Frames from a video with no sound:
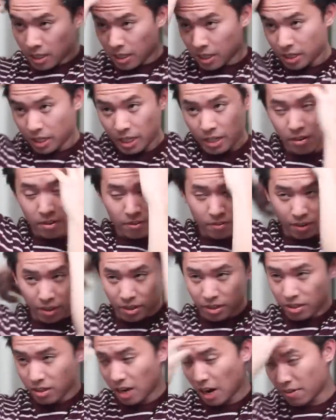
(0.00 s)
And even if I
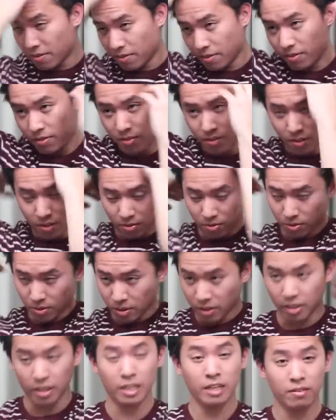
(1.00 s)
you have
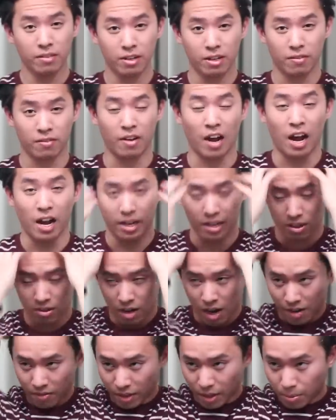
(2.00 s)
even if I
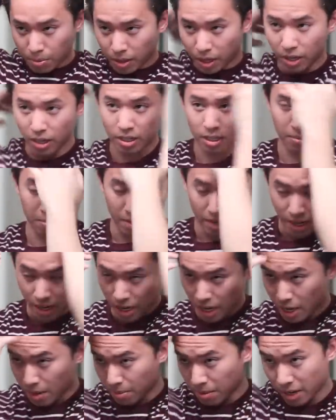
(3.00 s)
don't have any product in my
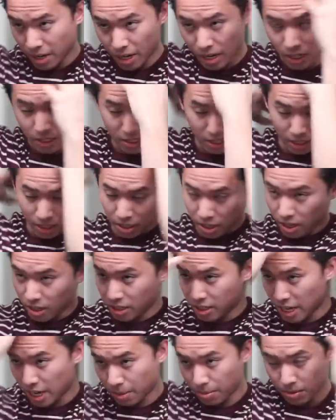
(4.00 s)
hair, my hair is like
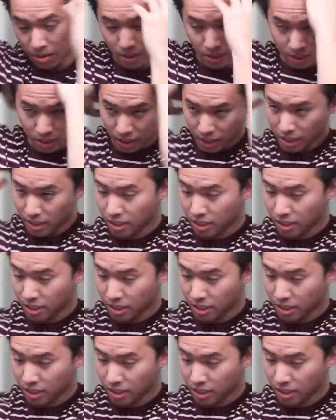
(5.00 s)
not damp or anything,